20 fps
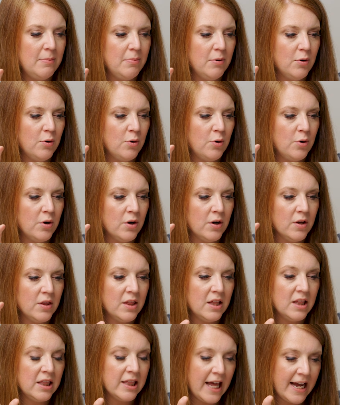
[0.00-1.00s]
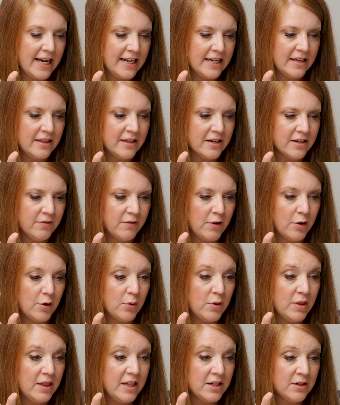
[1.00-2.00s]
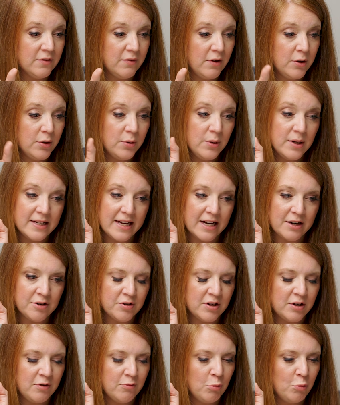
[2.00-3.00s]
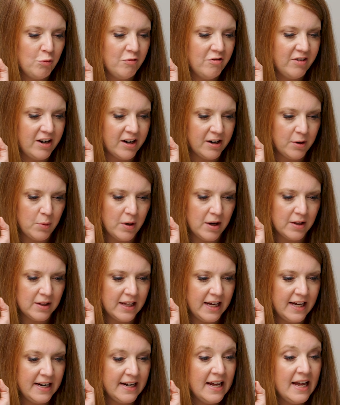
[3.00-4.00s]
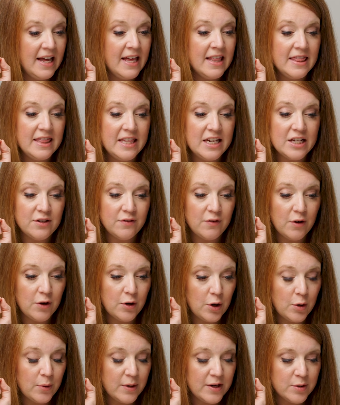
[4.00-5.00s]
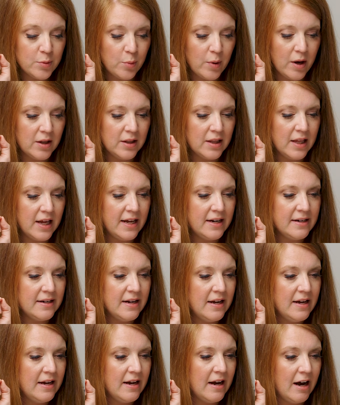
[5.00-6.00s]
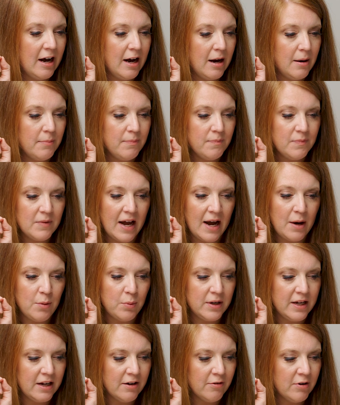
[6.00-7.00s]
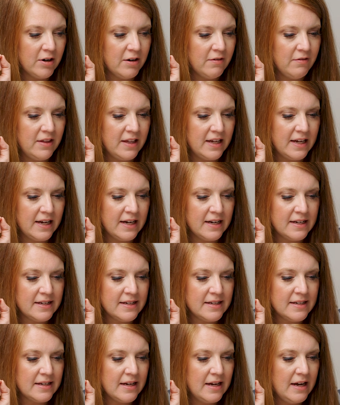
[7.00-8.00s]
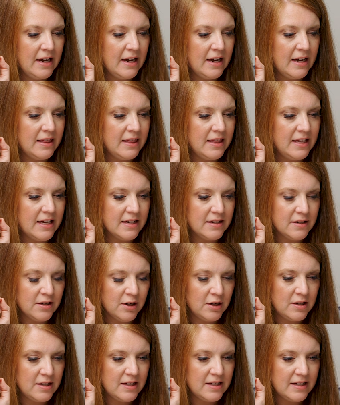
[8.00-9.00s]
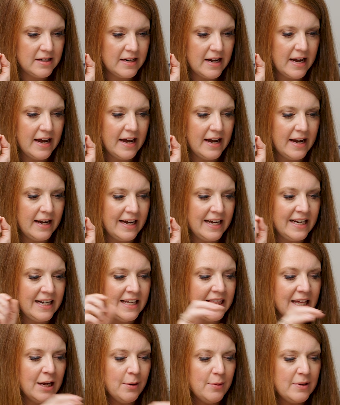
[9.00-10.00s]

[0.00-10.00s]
or the light in this photo. This photo is actually very well lit. This photo is well lit. I would get rid of this. This could stay. Anything with